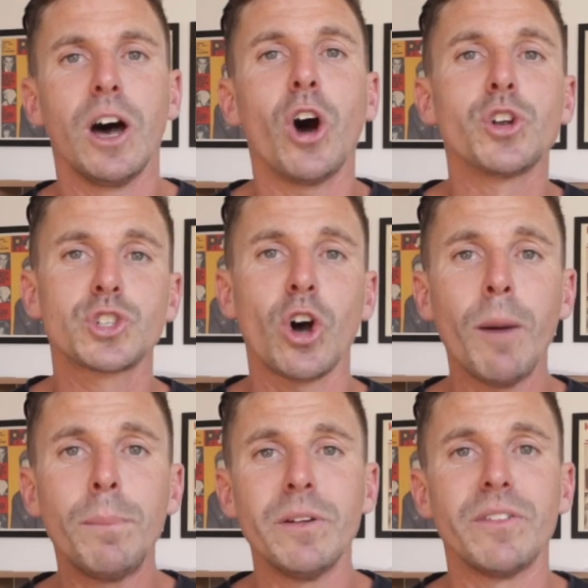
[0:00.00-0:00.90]
On
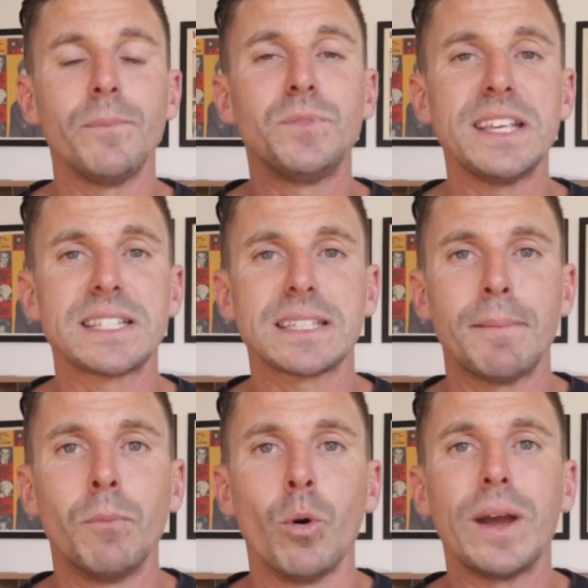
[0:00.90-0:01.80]
top of this
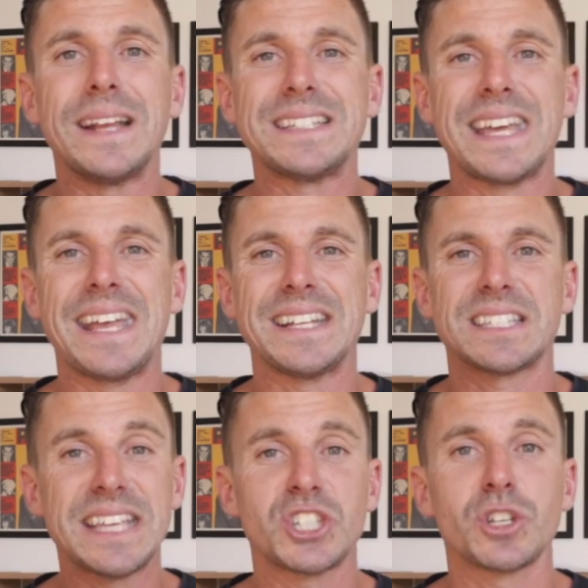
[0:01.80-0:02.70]
more intense
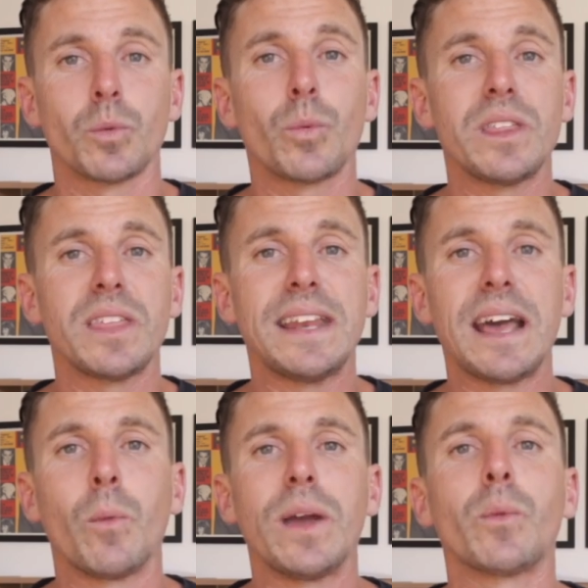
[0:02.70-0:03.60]
session within
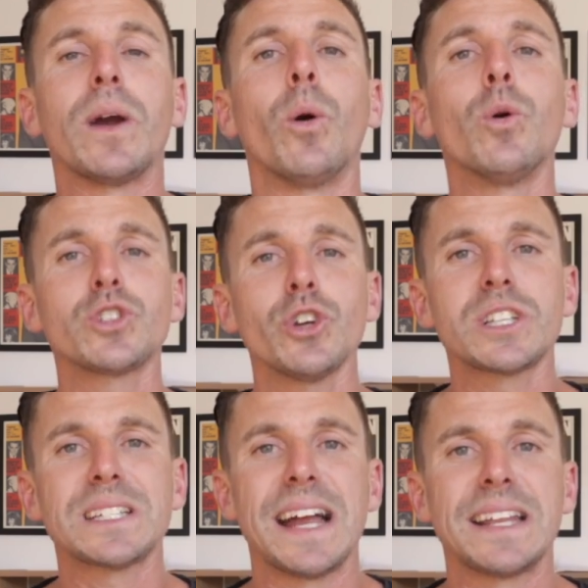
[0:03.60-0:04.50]
our week, we're also
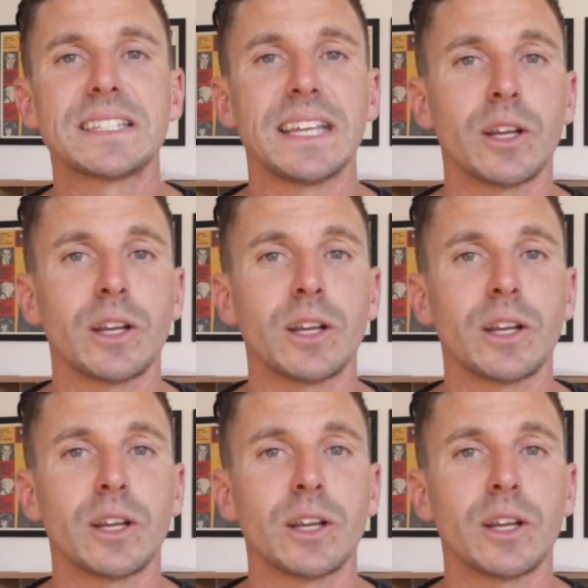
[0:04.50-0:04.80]
starting to